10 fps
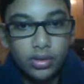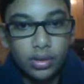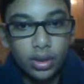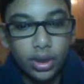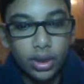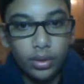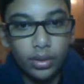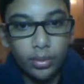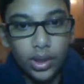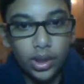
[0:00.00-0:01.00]
or
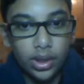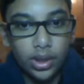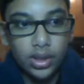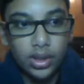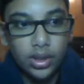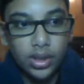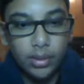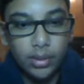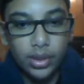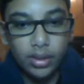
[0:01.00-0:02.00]
when
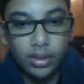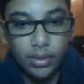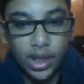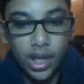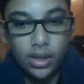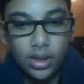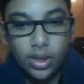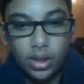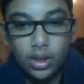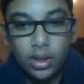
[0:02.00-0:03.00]
someone is on
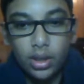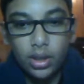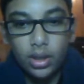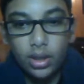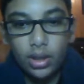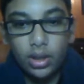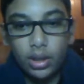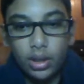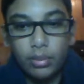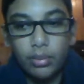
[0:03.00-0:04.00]
medication,
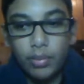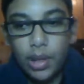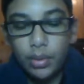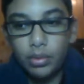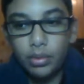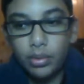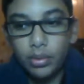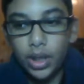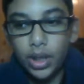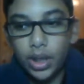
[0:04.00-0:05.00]
then
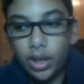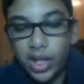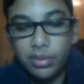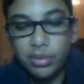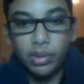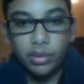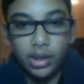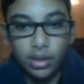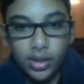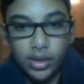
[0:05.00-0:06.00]
then the hospital would
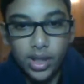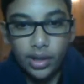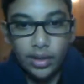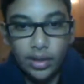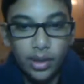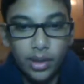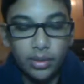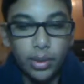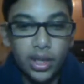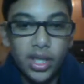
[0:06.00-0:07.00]
know exactly
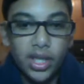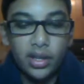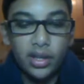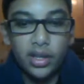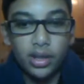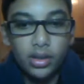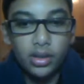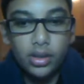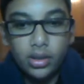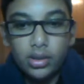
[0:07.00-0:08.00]
what blood thinner
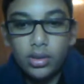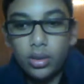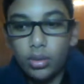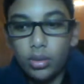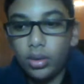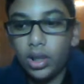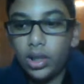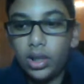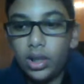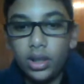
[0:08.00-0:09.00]

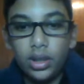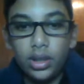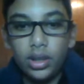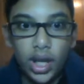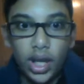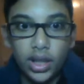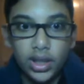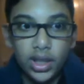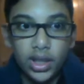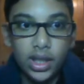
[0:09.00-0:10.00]
or
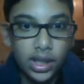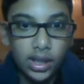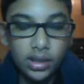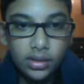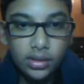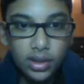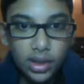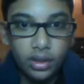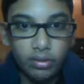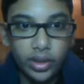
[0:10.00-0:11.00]

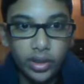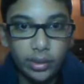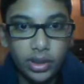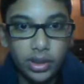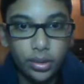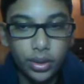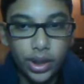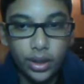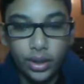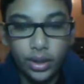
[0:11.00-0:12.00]

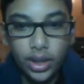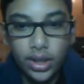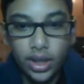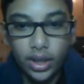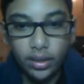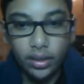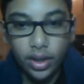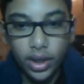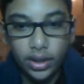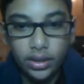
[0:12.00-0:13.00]
anti-inflammatory or anything you're
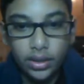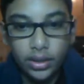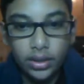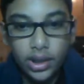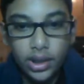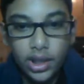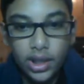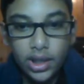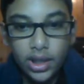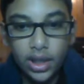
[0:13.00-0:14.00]
on.
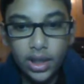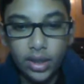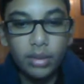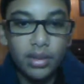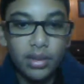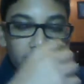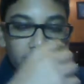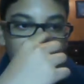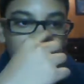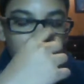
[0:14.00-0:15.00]
The
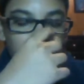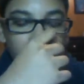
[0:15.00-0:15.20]
little chip that would